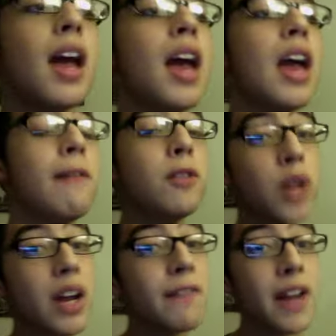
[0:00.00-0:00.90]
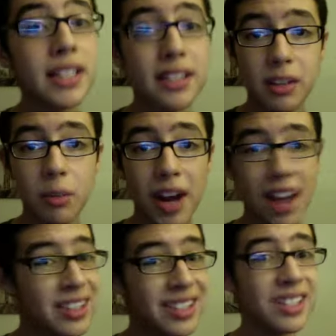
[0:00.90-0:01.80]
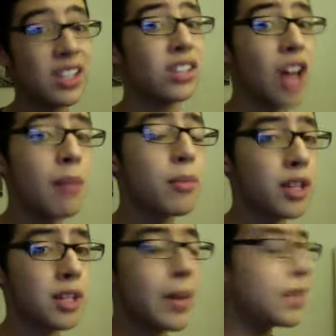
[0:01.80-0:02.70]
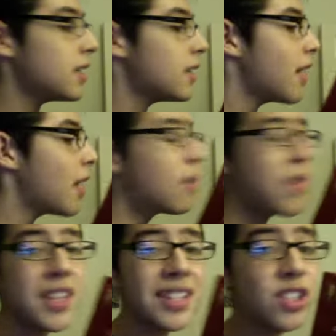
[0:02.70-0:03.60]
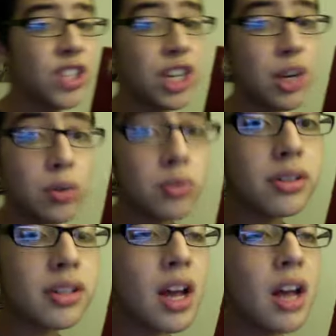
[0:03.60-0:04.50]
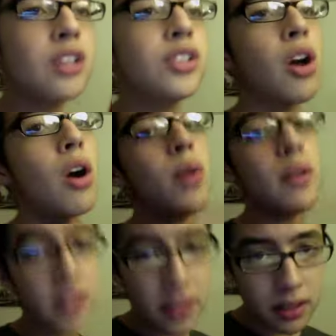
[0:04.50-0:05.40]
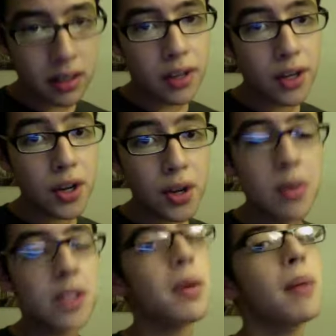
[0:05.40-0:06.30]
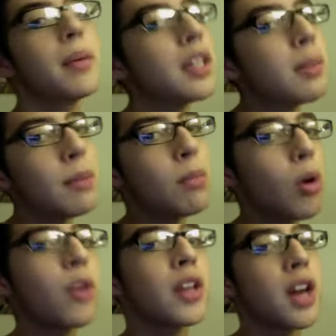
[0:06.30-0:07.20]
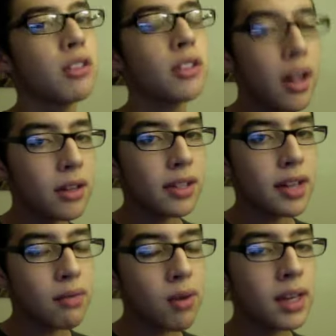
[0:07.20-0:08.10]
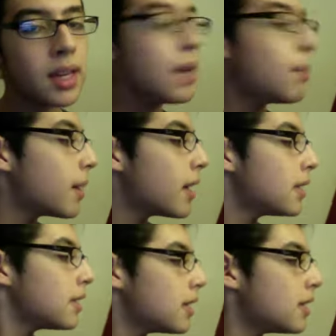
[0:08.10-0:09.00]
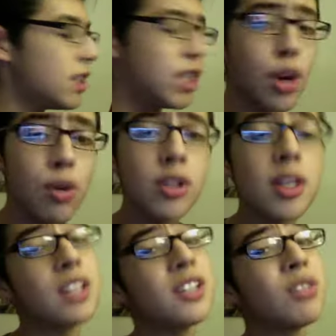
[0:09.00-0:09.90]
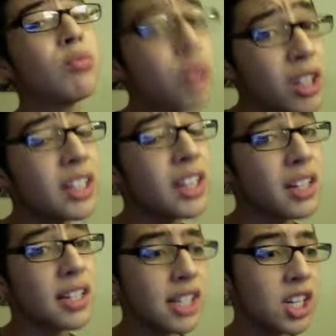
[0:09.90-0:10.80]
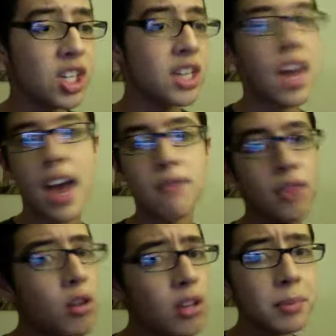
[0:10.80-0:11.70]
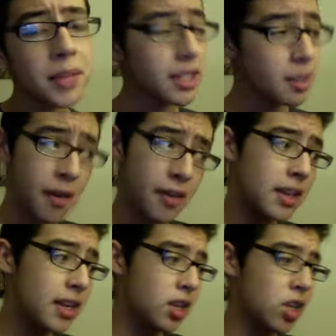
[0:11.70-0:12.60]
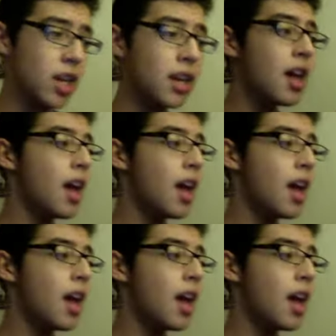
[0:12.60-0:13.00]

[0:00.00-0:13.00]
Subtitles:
if you try to find it somewhere else, it's a lot more expensive. However, this is used, so if it's new, it's probably going to be more than $100 at FYE, but it's used and it's in really good condition. I have no complaints about the condition.